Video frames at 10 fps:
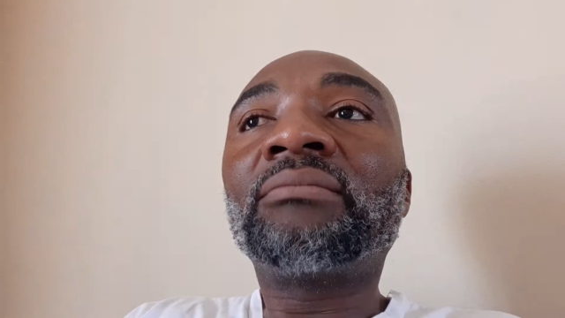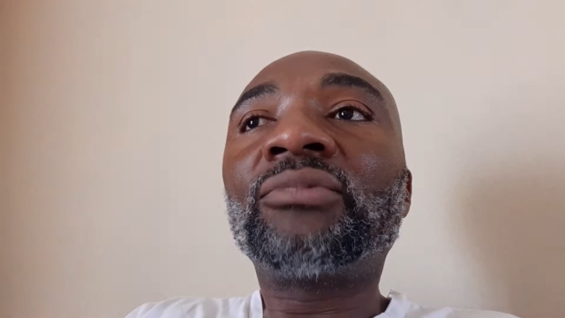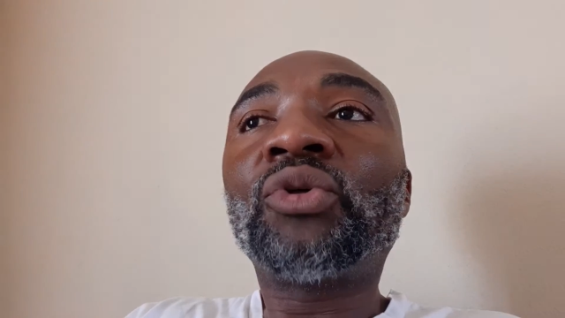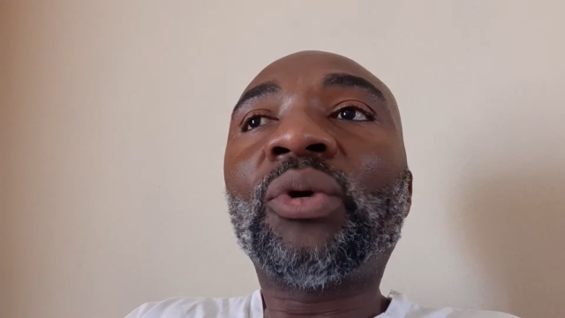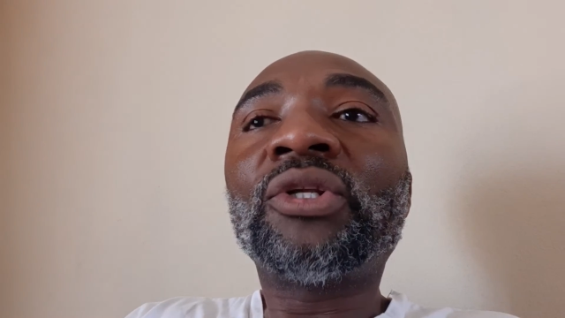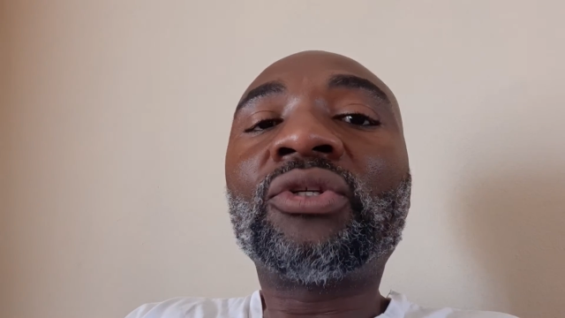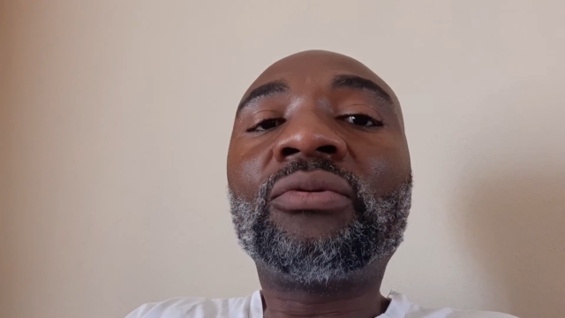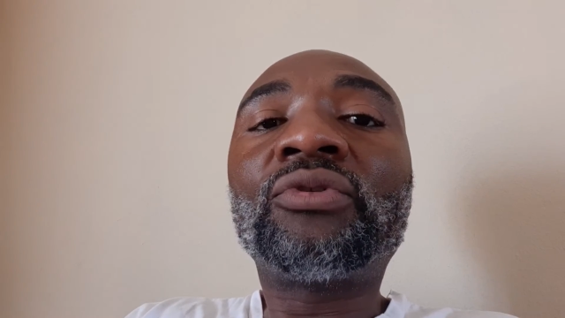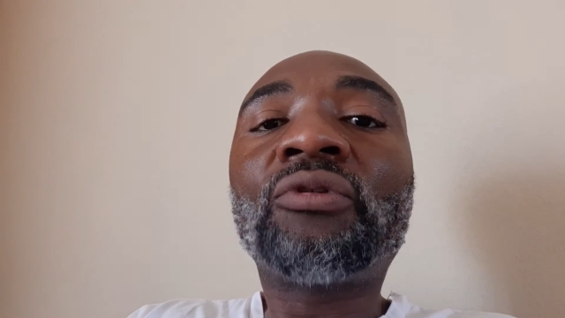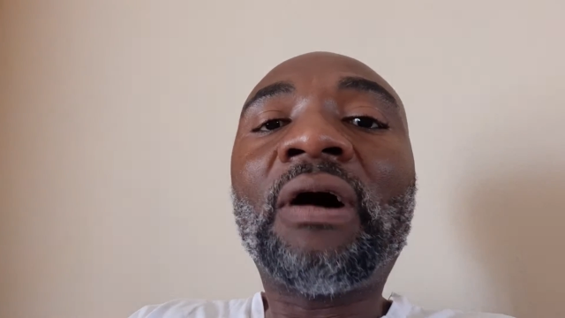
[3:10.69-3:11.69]
doing
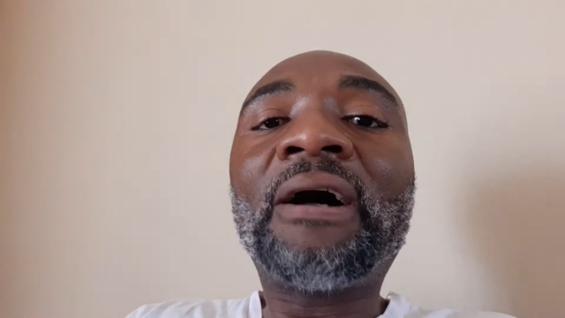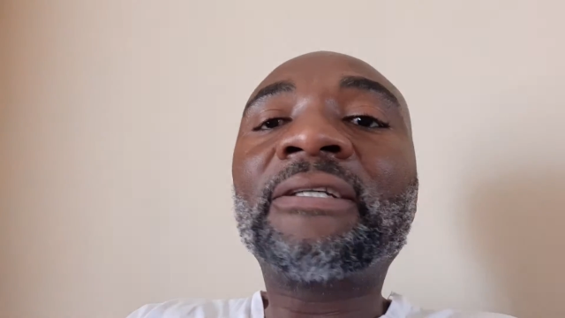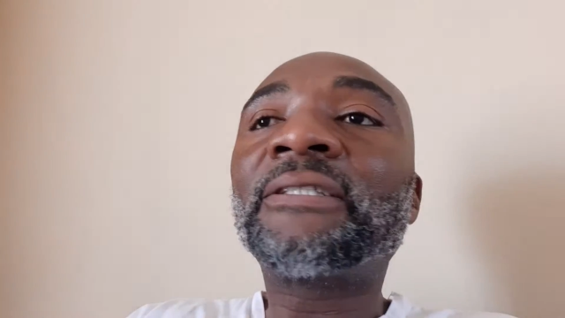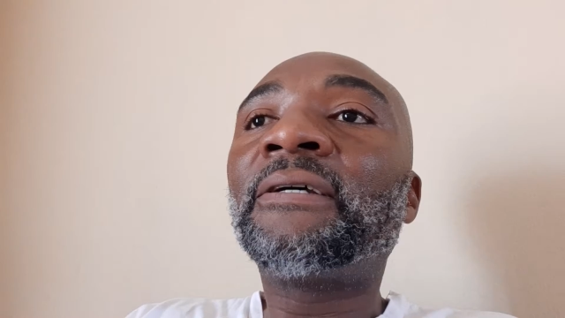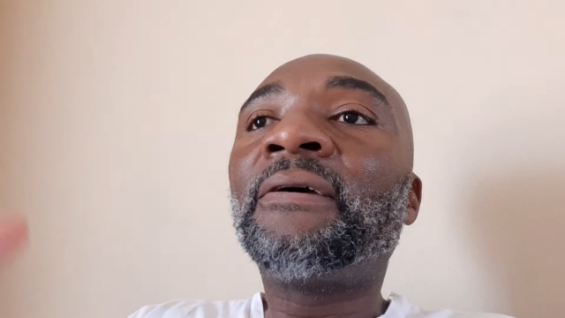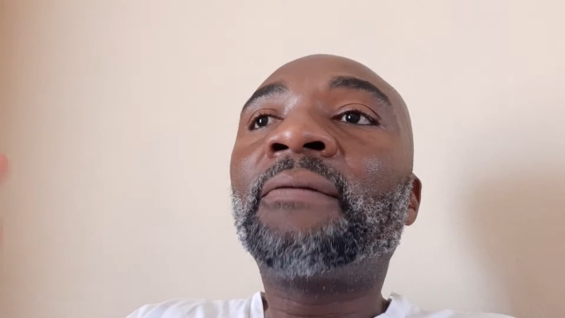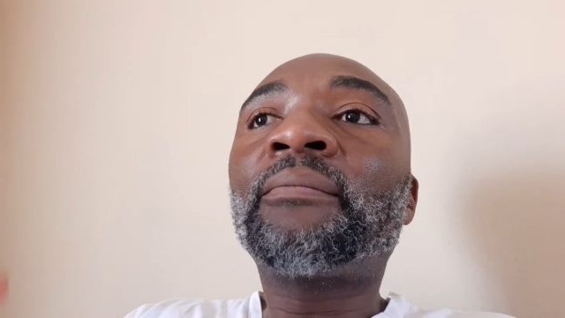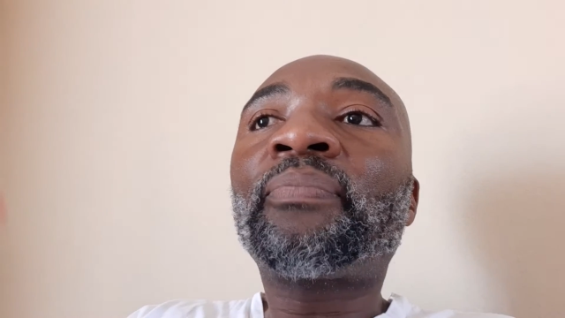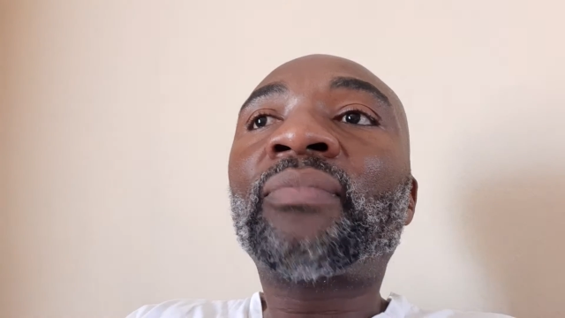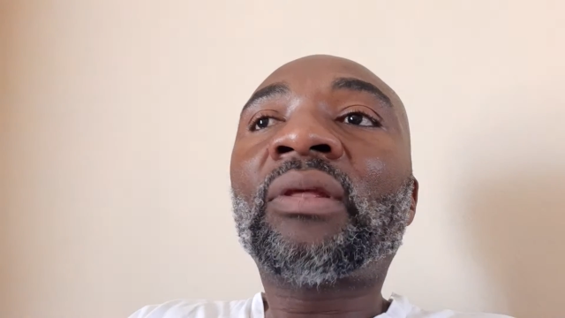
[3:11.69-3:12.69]
to us.
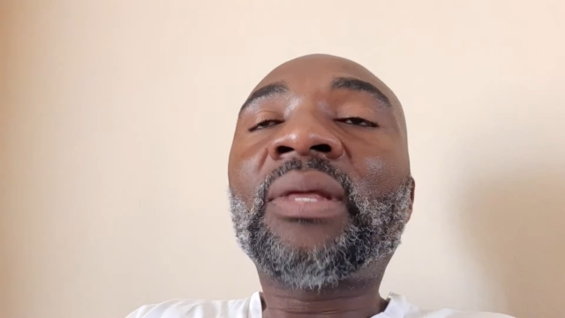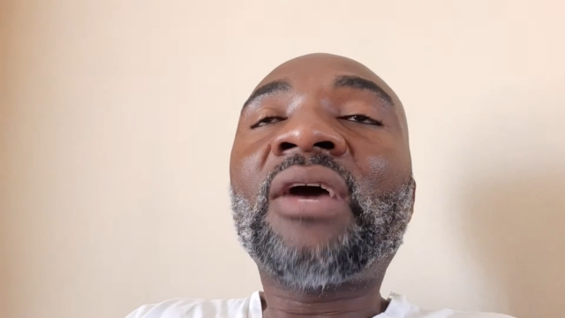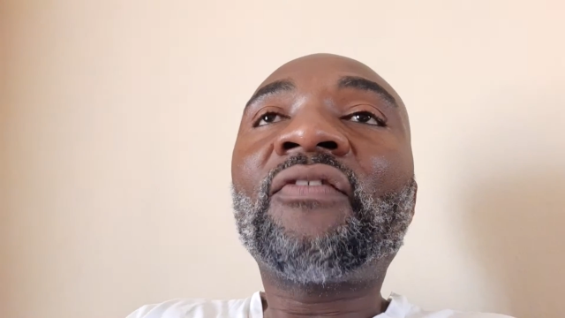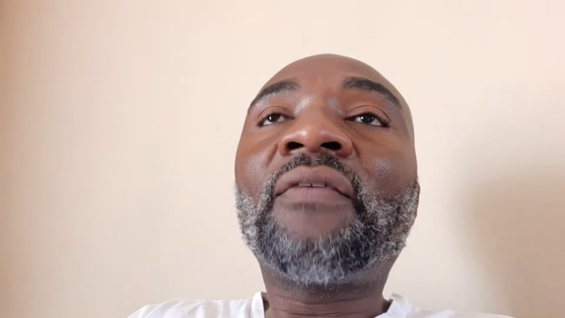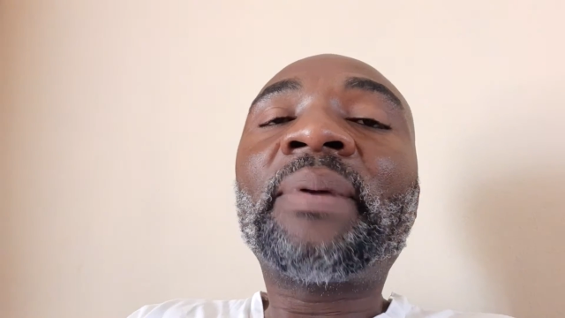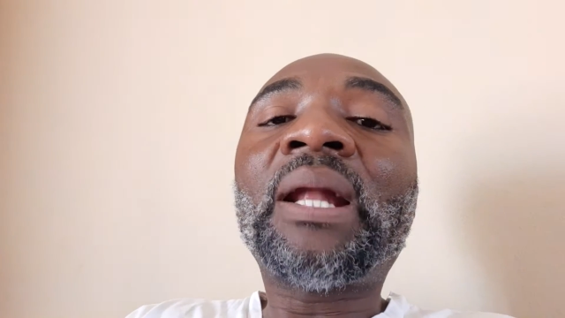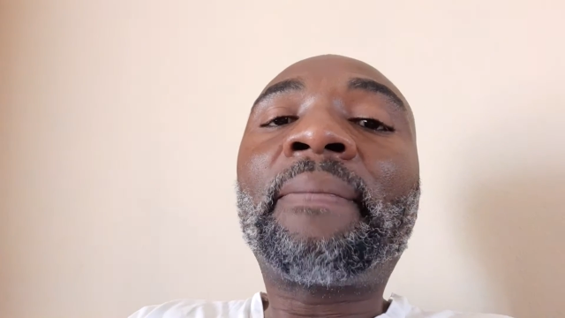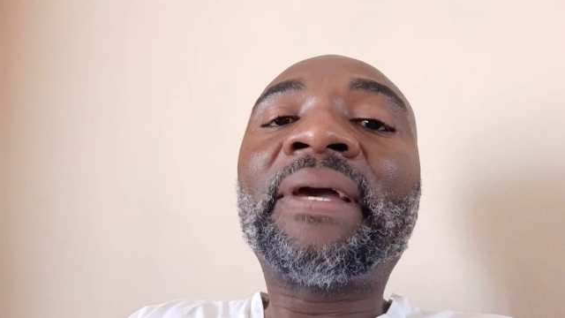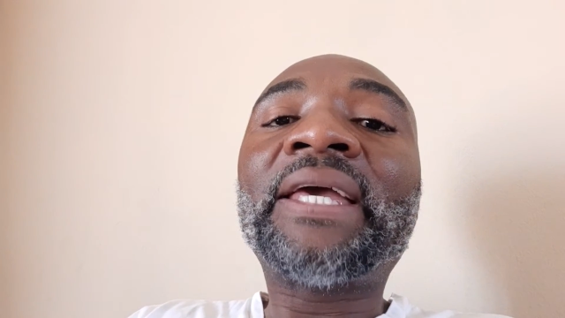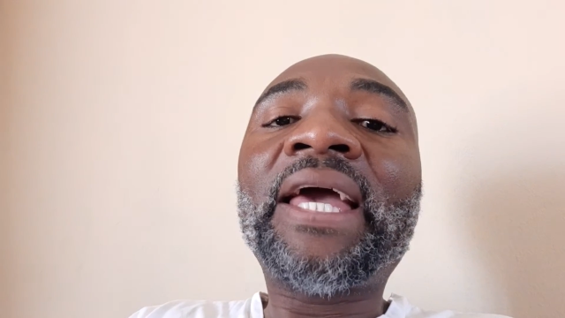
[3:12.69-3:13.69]
They've opened up
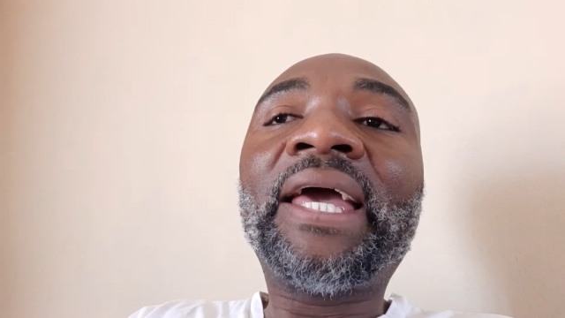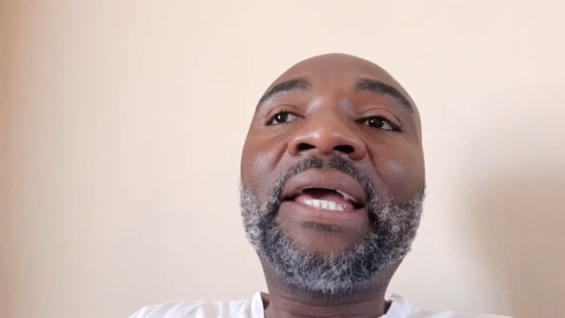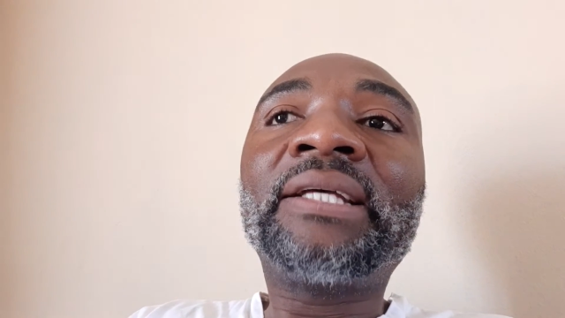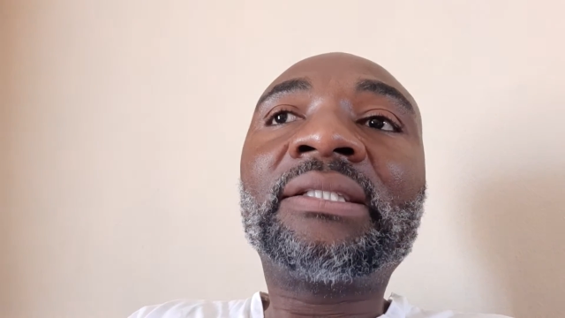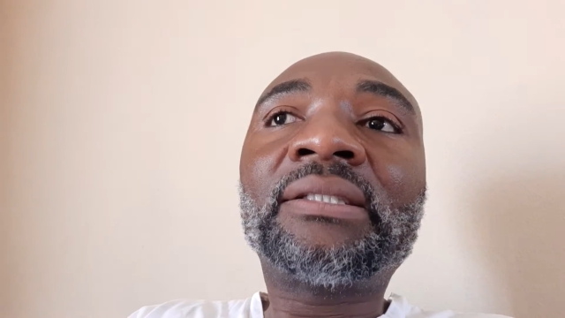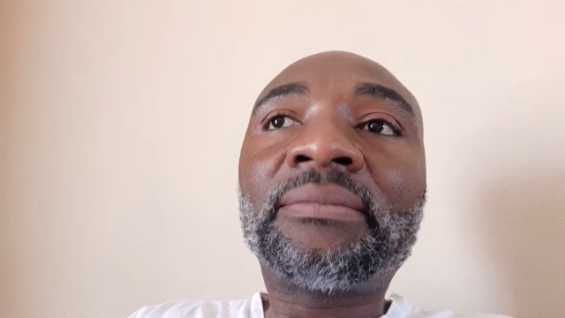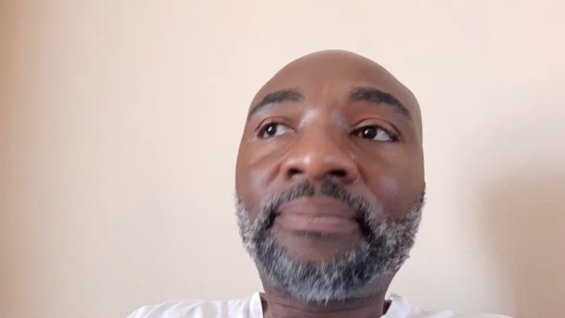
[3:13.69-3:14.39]
a case.